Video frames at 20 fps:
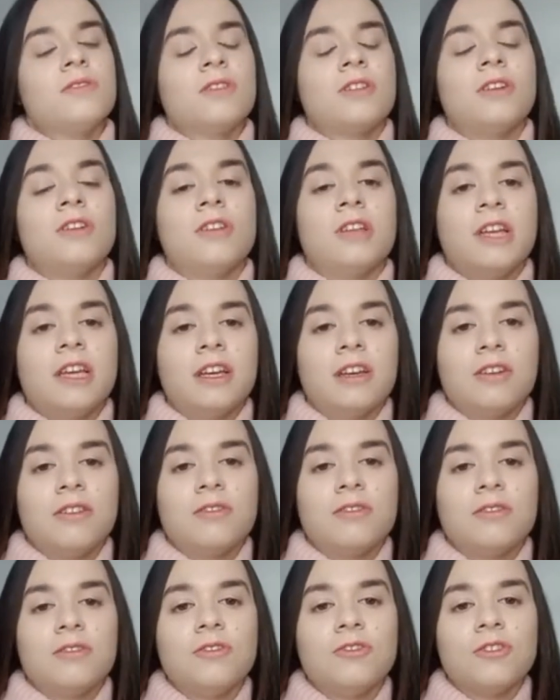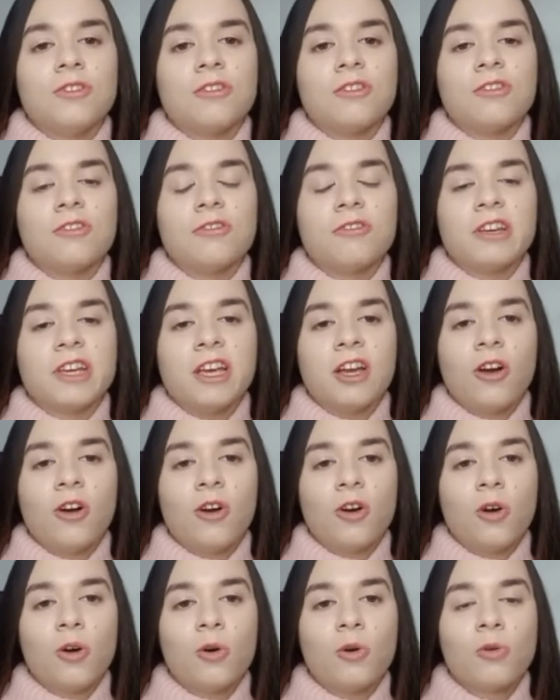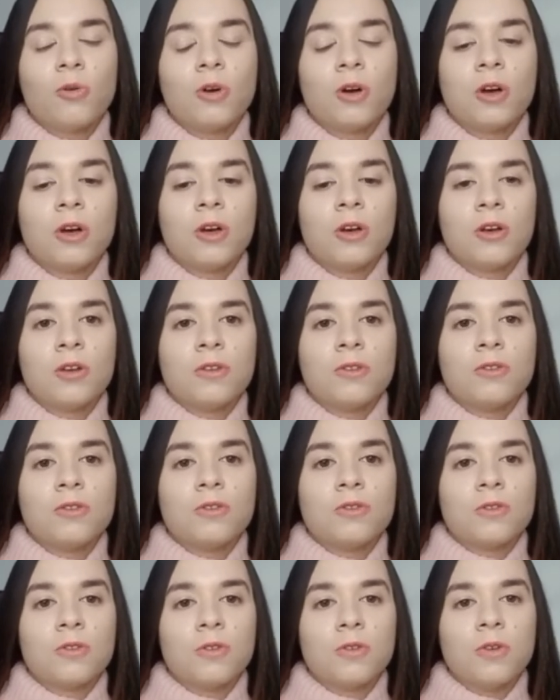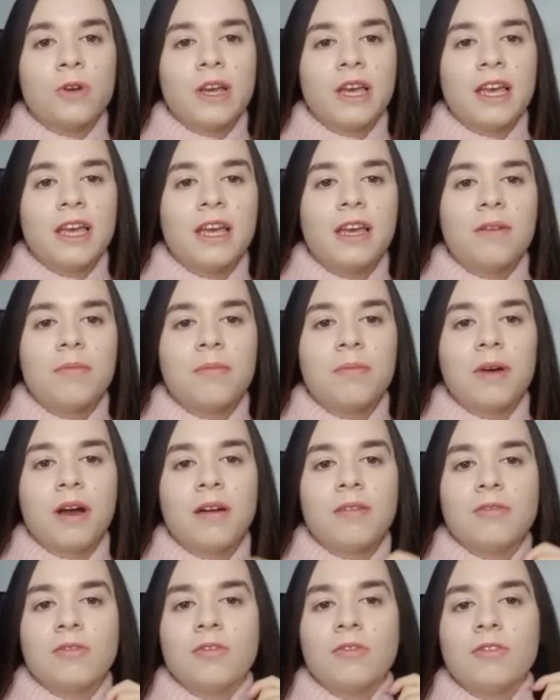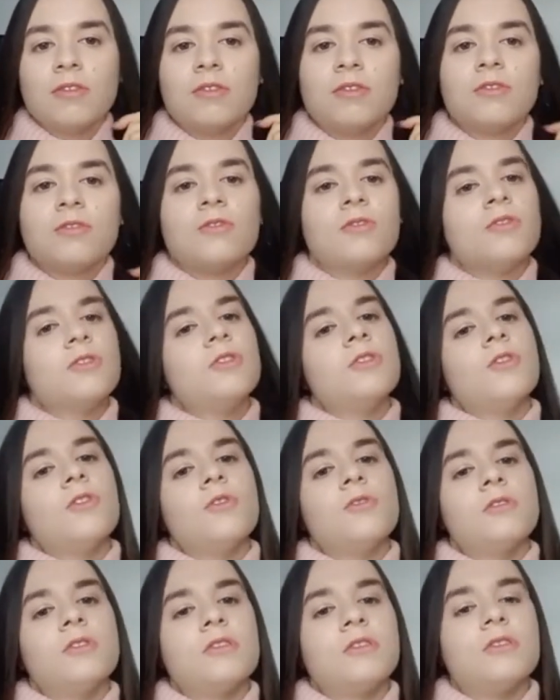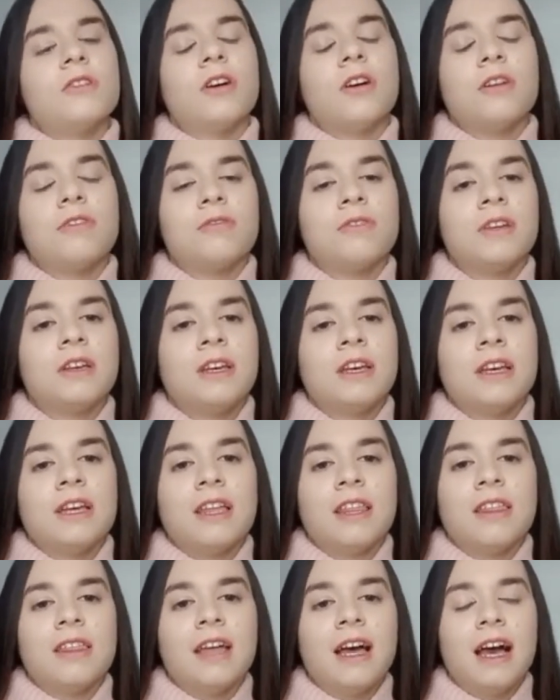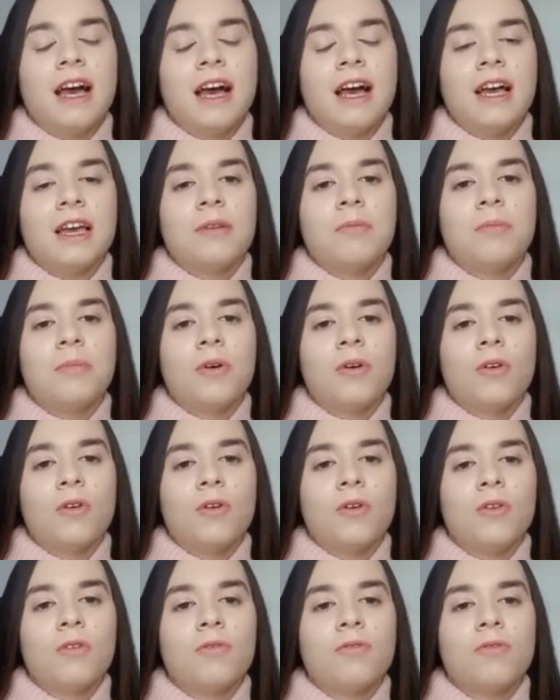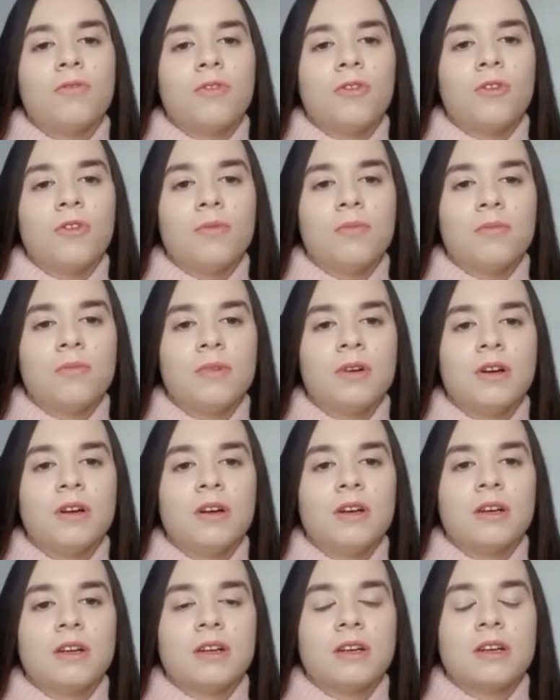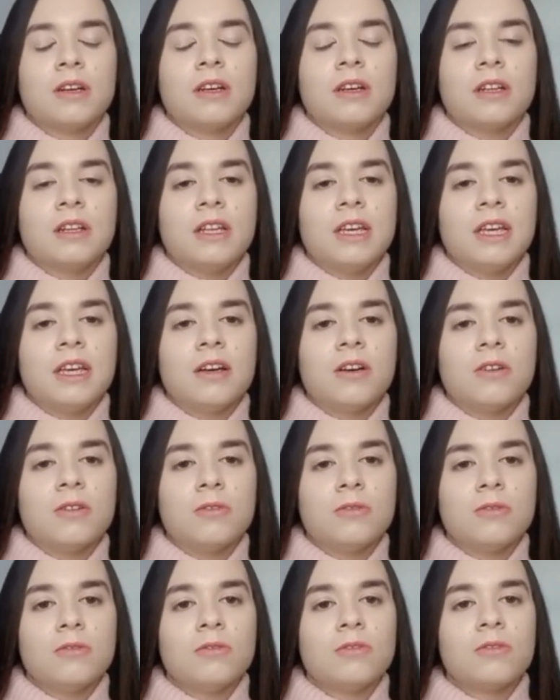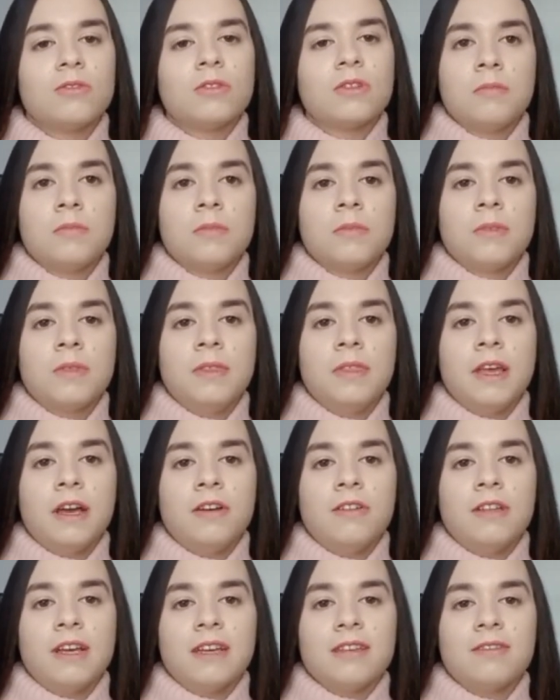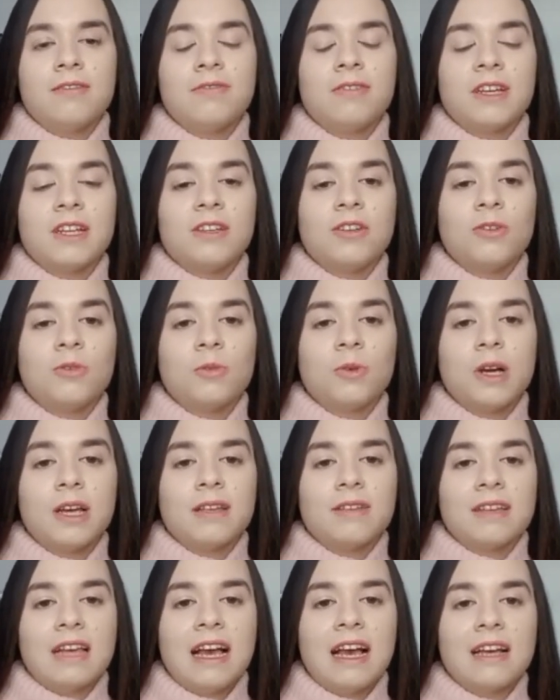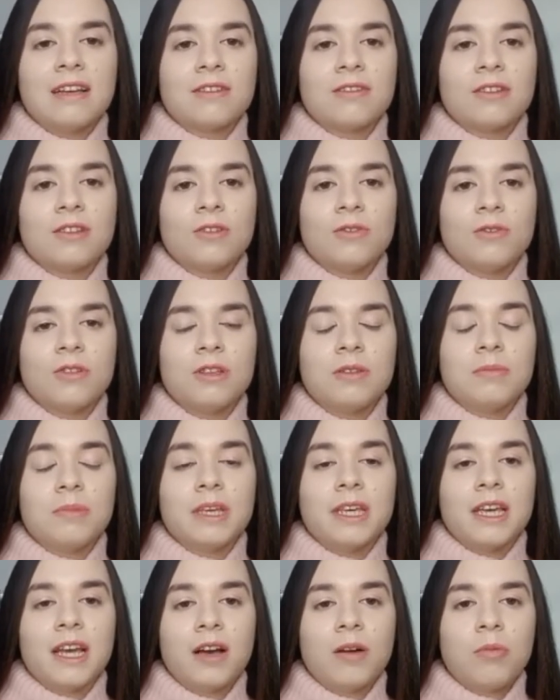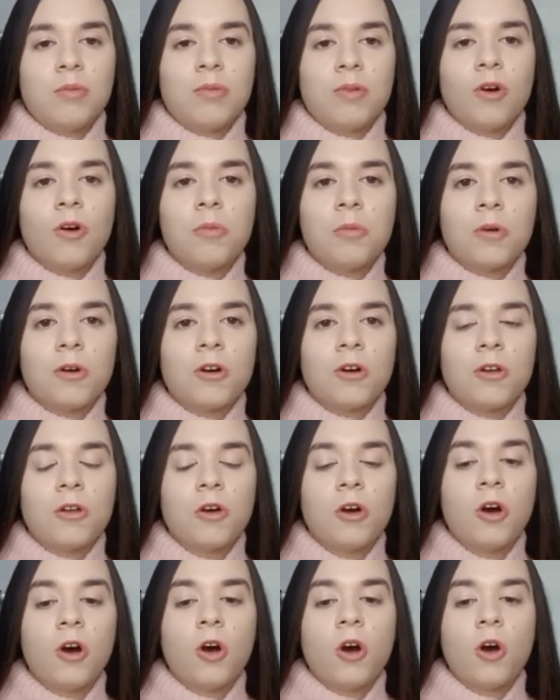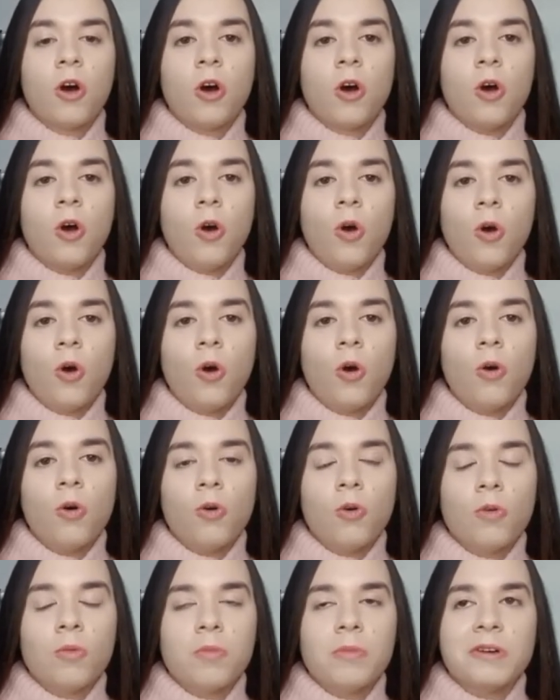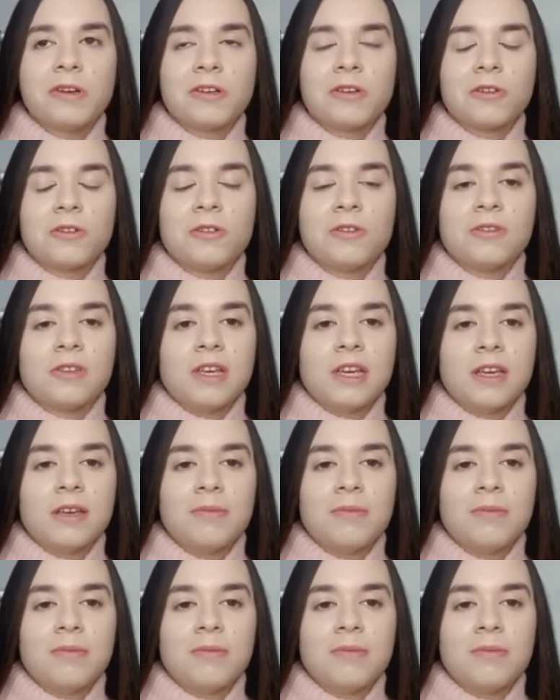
Claire's jewellery haul. So, I'm going to show you all the stuff that I bought from Claire's. Now, this video is actually going to be a proper haul because